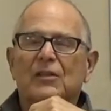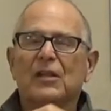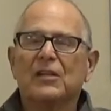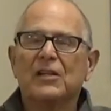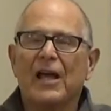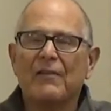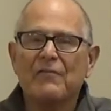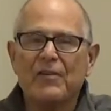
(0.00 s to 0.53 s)

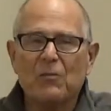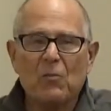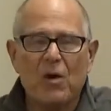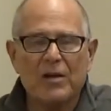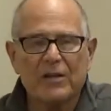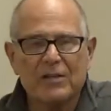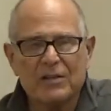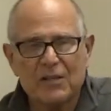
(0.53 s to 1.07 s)
did
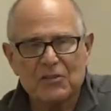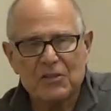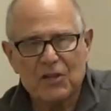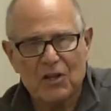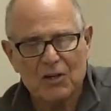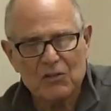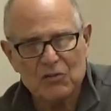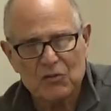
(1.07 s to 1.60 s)
everyone in this
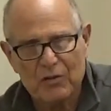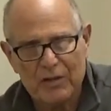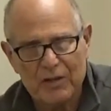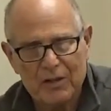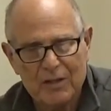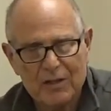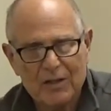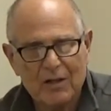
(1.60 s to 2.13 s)

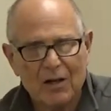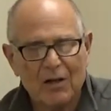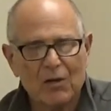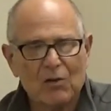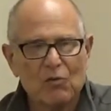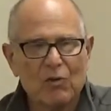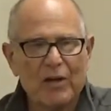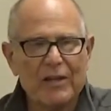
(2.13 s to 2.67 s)
country
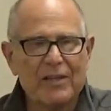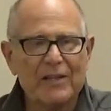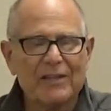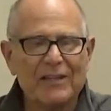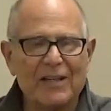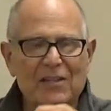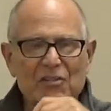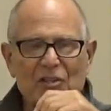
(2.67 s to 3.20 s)
agree that
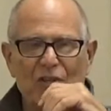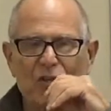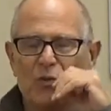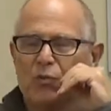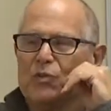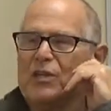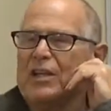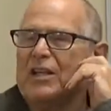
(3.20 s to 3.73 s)
there's a
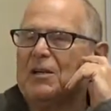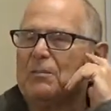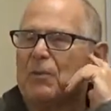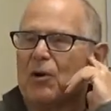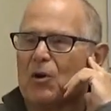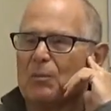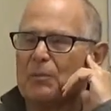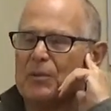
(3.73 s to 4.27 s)
unique
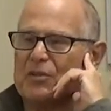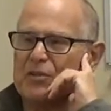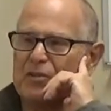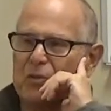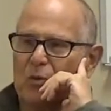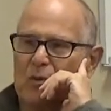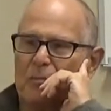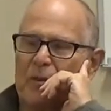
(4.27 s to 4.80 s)
purpose
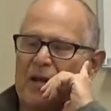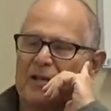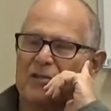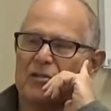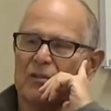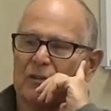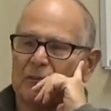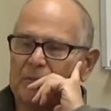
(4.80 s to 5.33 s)
to a
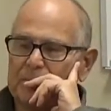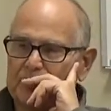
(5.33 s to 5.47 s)
pencil?